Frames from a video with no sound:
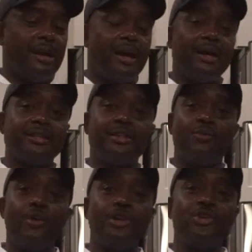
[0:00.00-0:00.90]
I said,
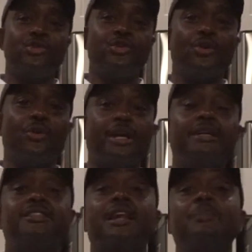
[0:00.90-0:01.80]
what are you doing? He
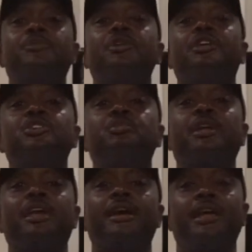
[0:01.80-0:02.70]
said, I'm cooking spaghetti.